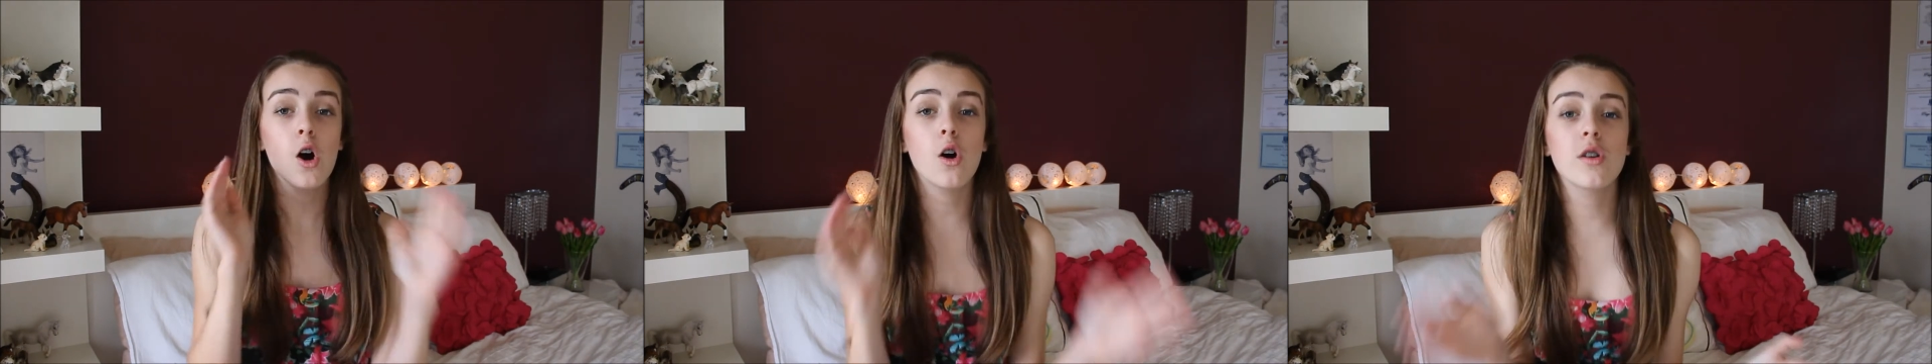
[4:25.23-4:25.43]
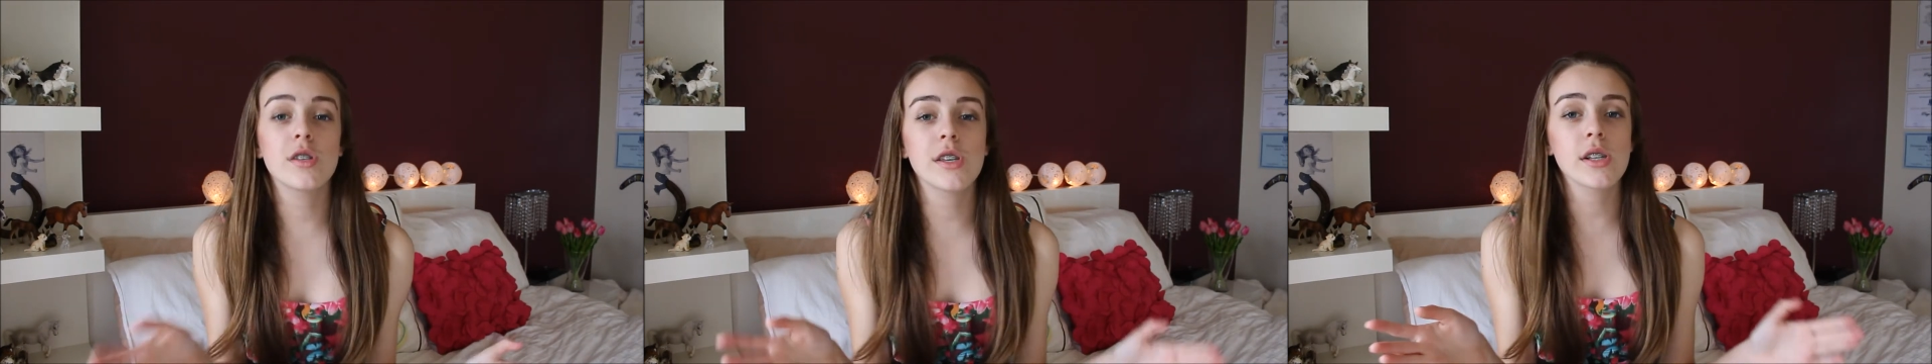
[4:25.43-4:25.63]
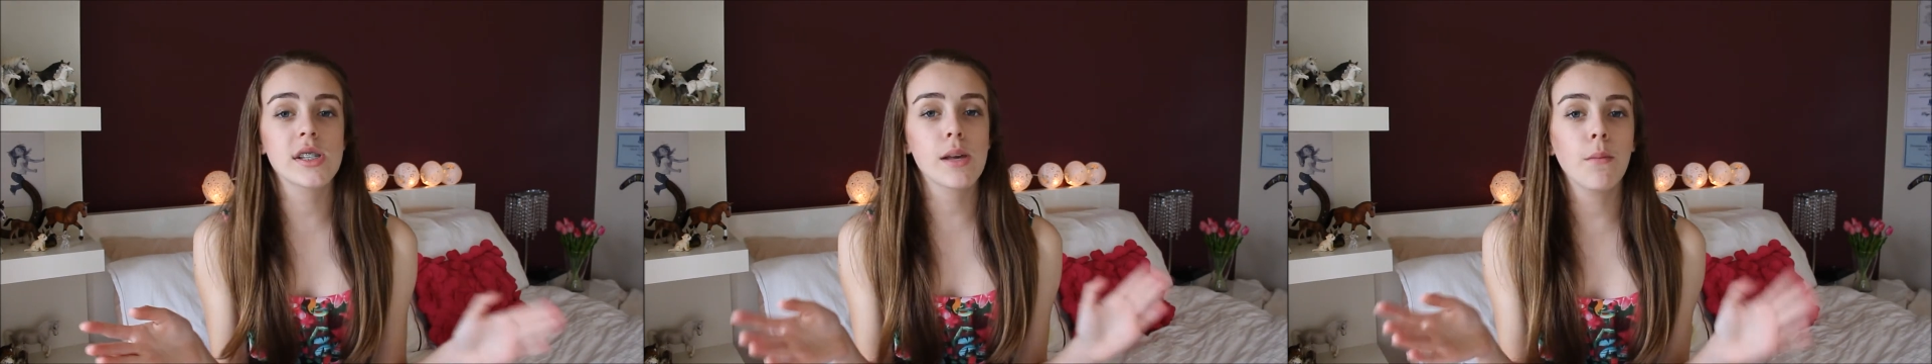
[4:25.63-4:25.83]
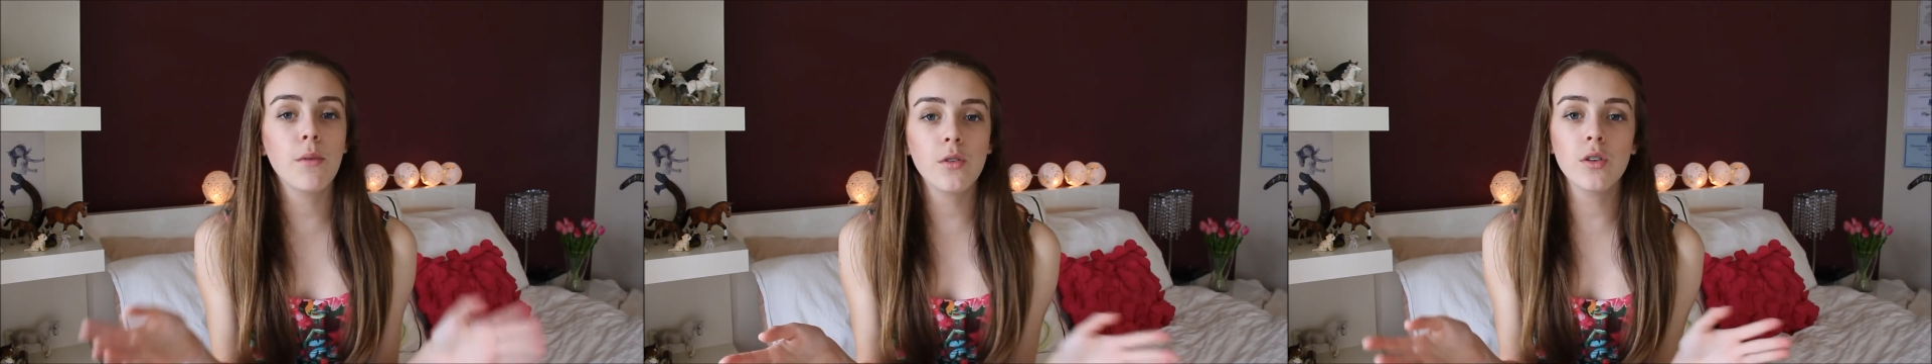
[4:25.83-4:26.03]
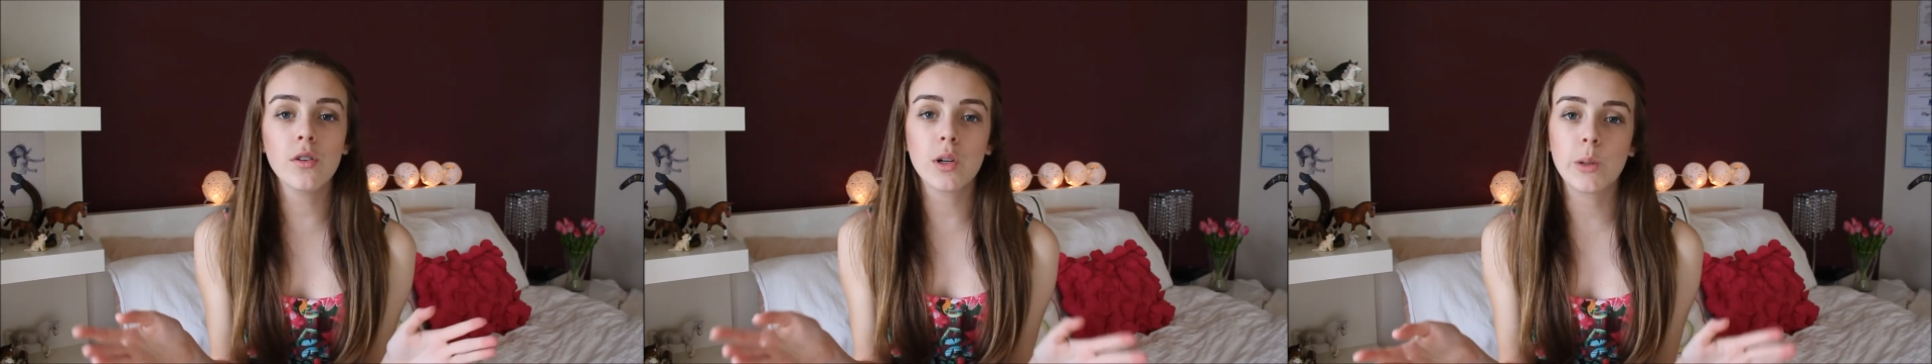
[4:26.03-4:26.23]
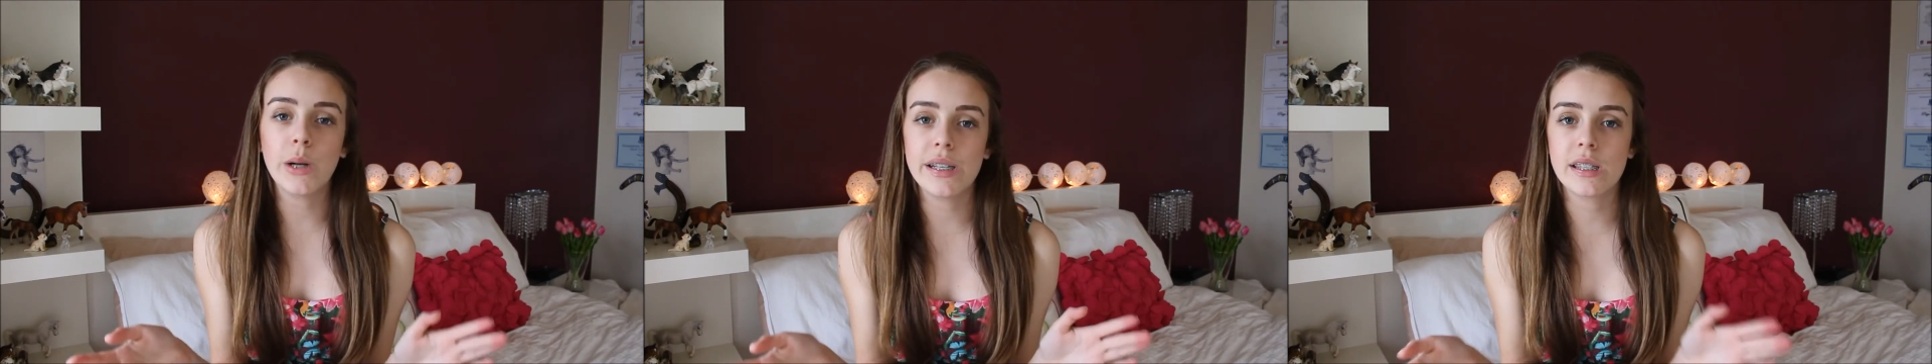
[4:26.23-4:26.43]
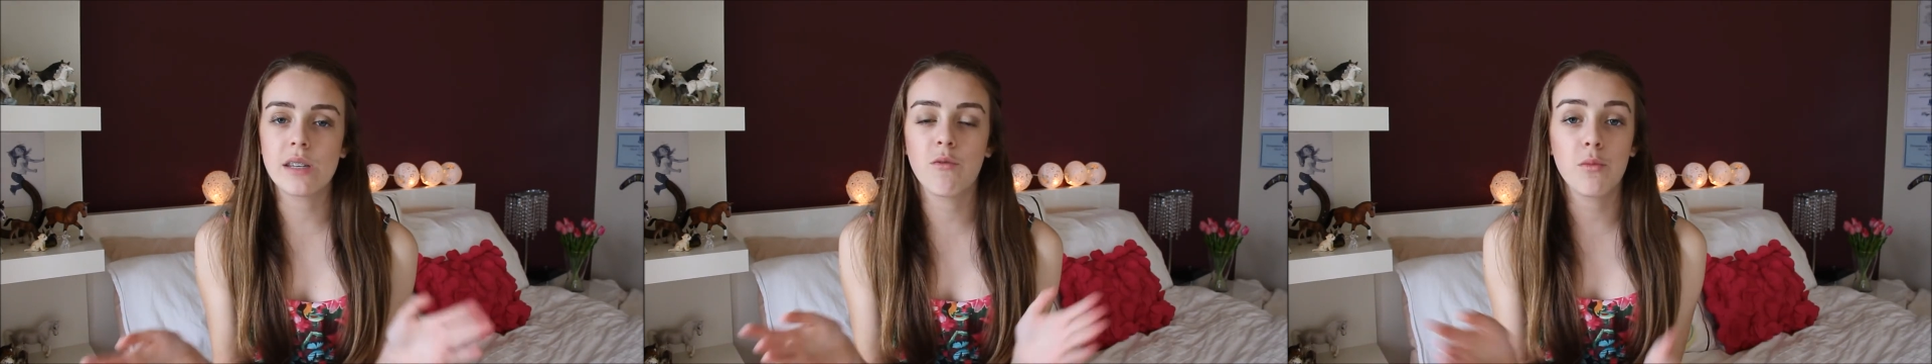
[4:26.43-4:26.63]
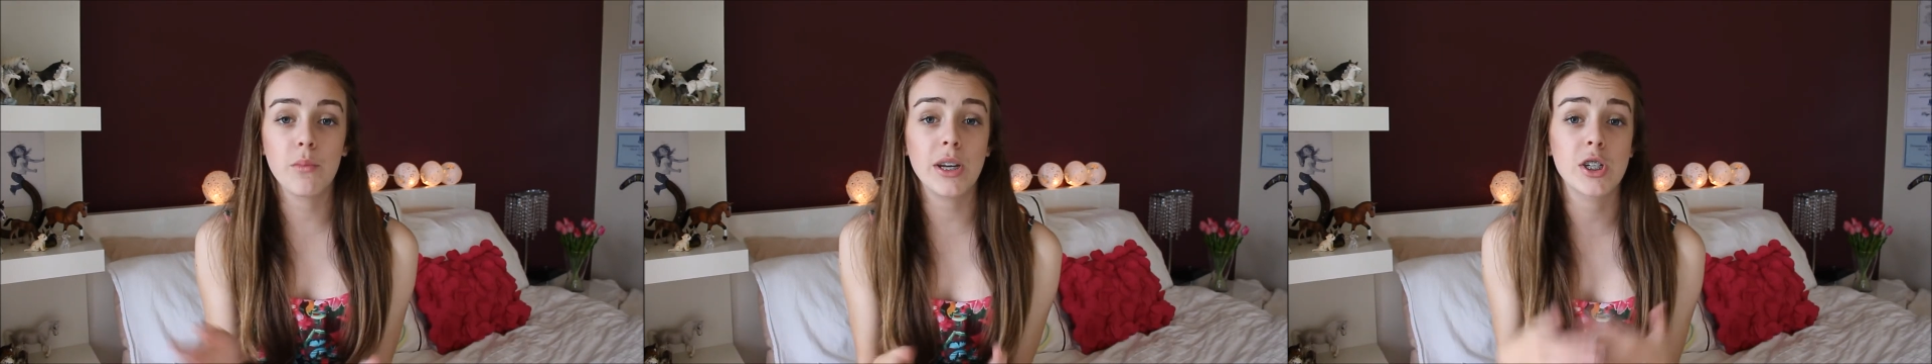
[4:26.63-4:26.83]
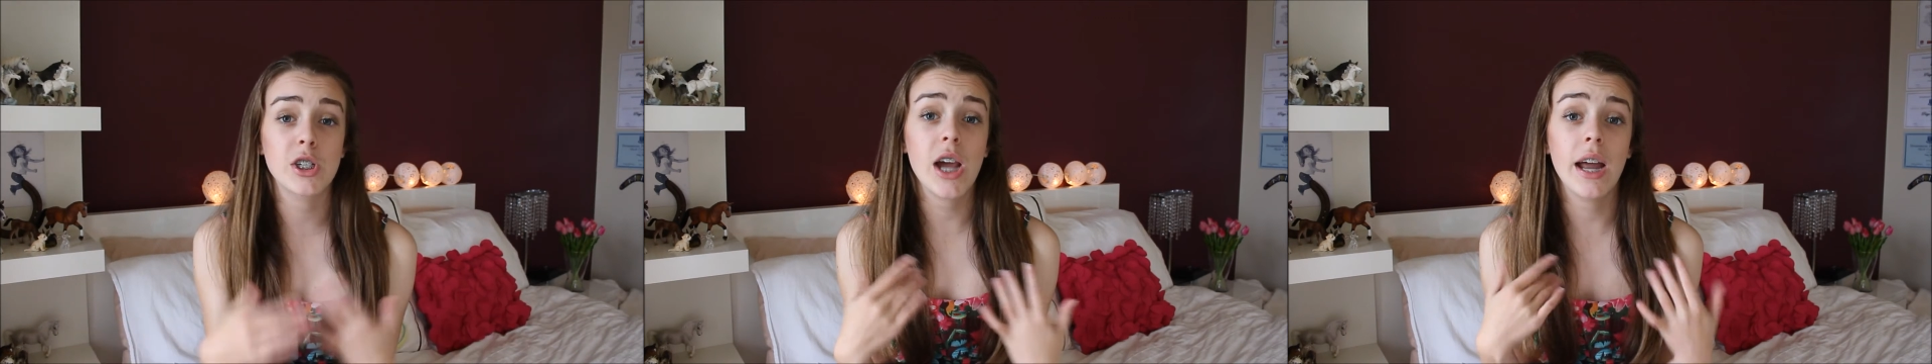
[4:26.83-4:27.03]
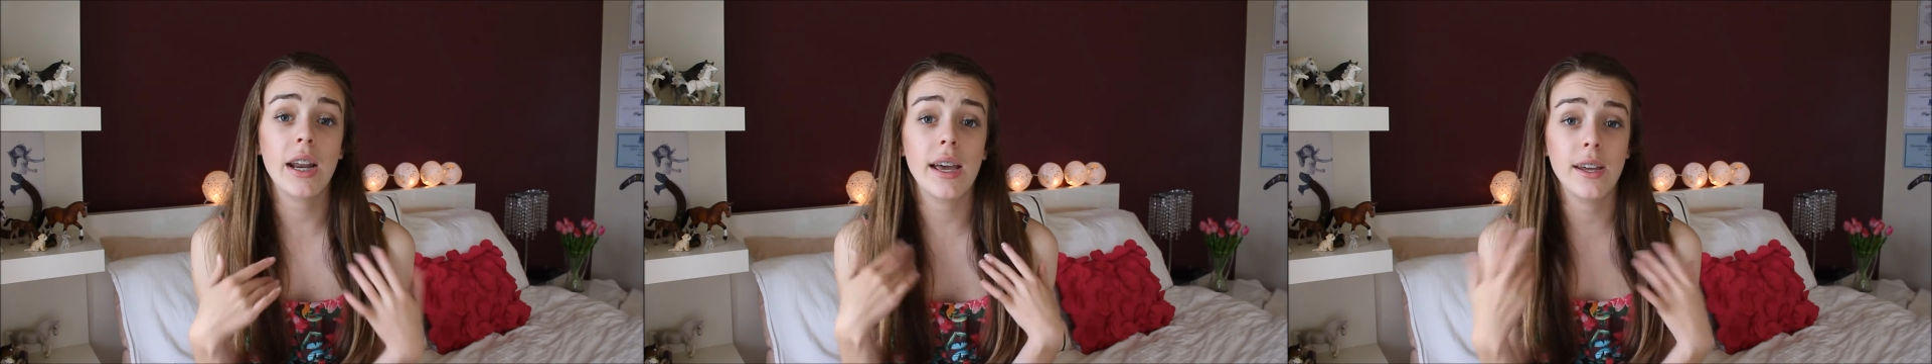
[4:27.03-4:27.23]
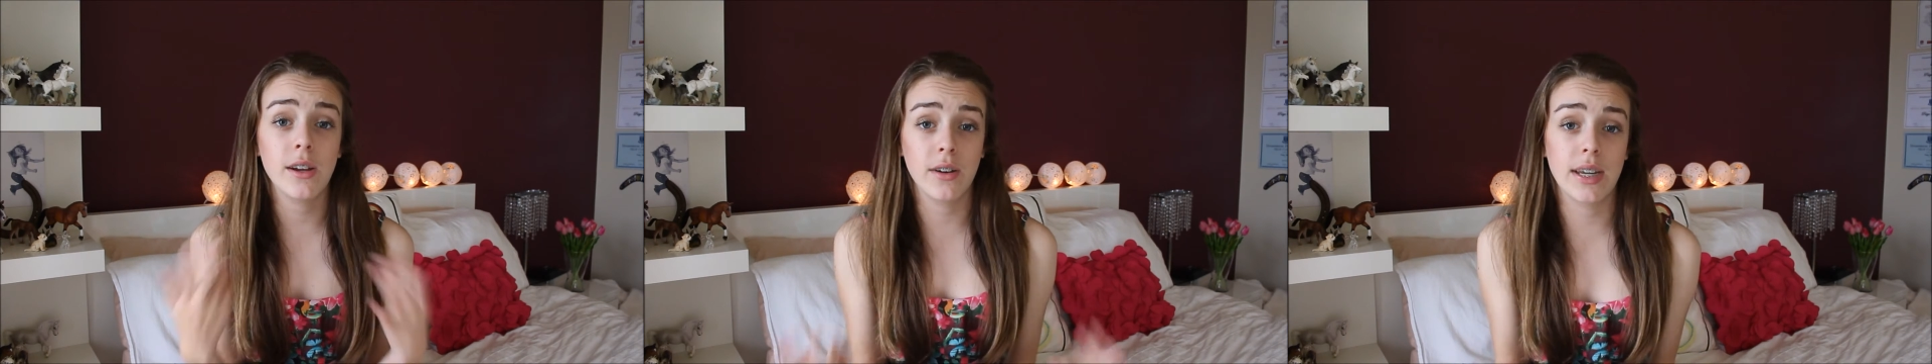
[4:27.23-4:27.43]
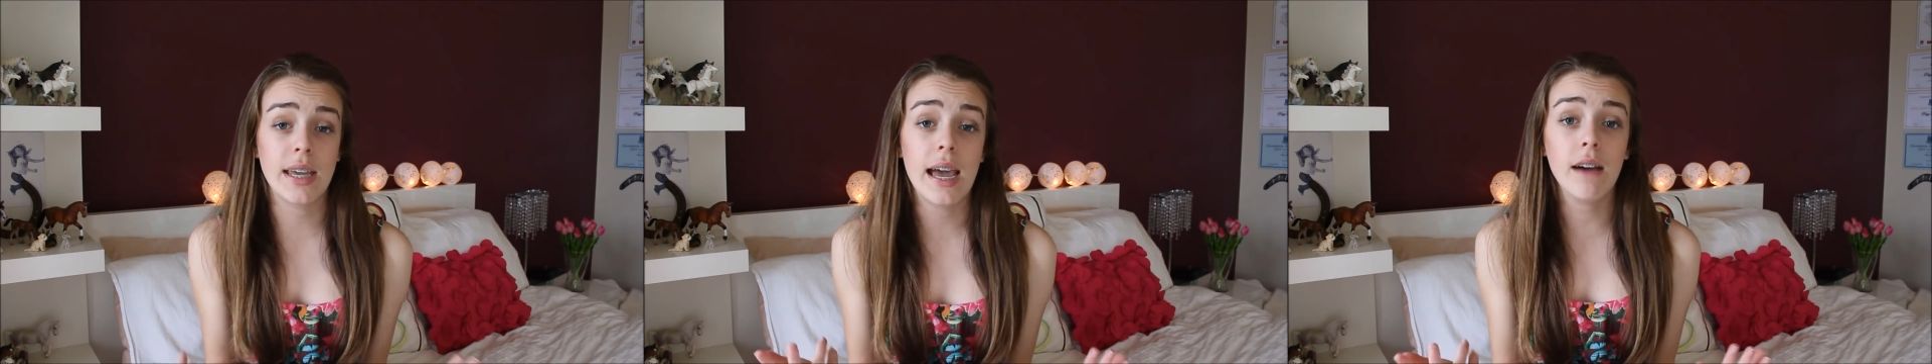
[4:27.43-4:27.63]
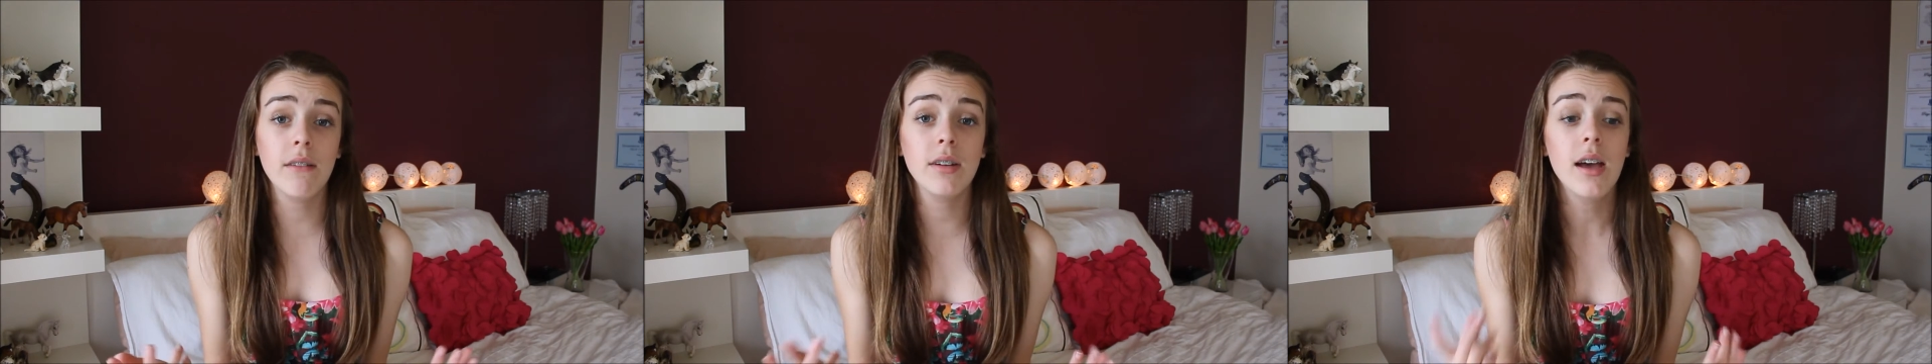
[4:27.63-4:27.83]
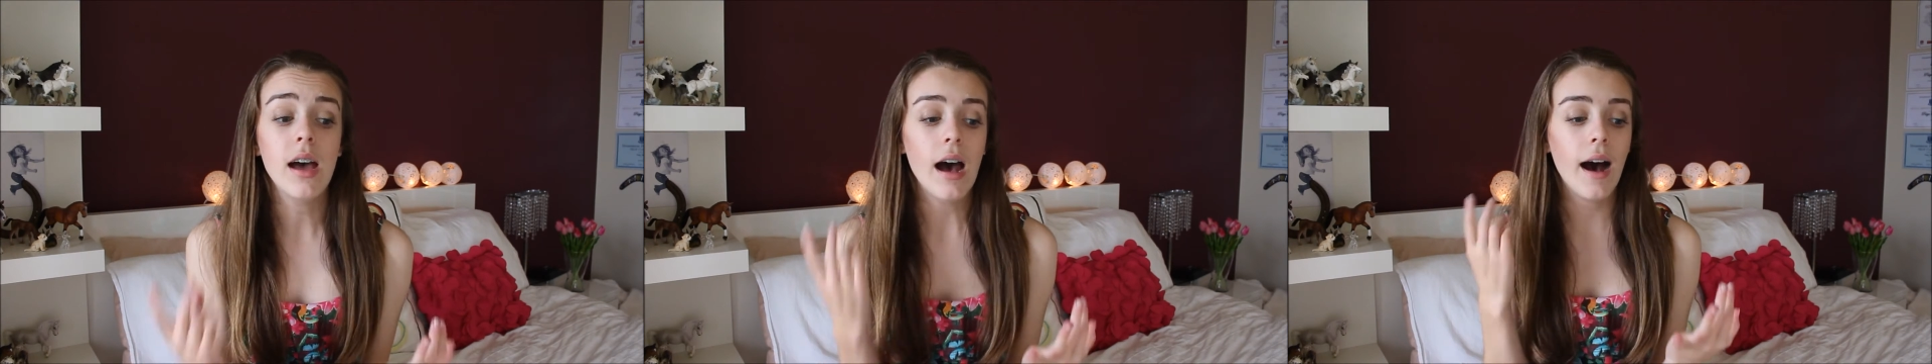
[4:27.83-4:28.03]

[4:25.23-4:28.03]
Also, some of you requested for me to shout out your account.